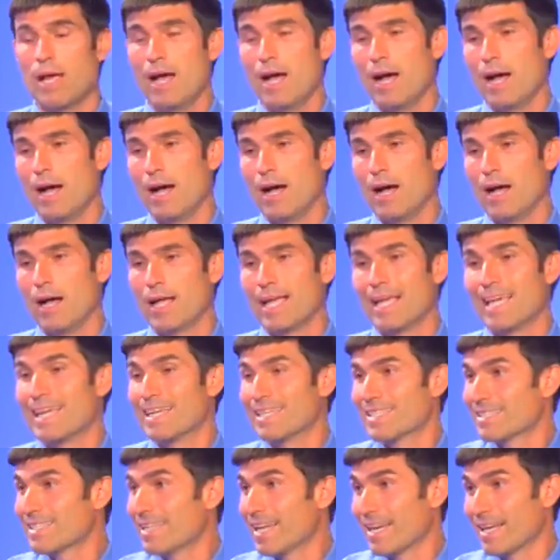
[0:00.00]
uh,
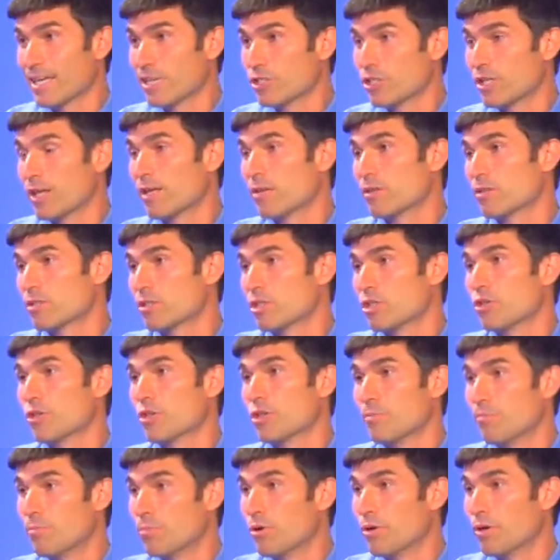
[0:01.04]
anesthetic gels that you
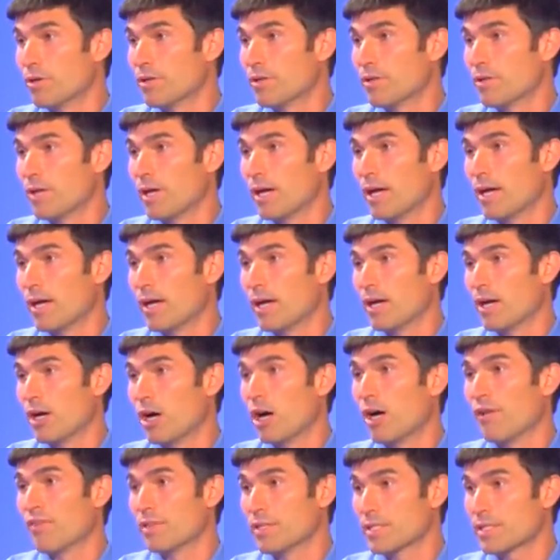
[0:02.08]
can put uh,
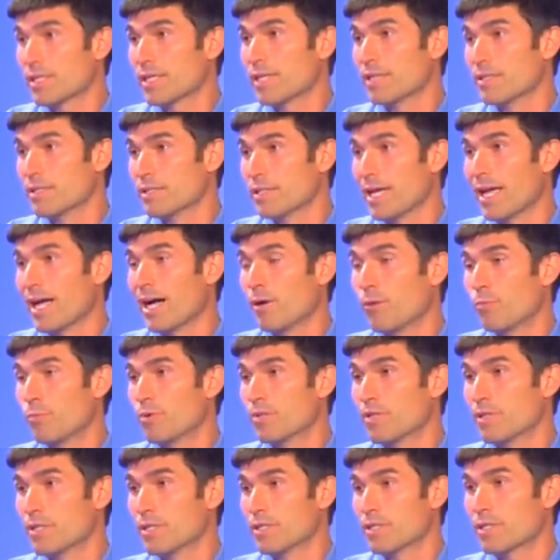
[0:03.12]
on the skin to help
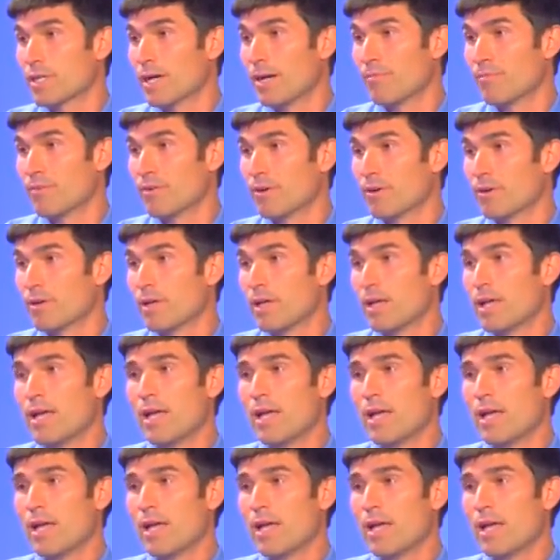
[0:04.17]
with the discomfort.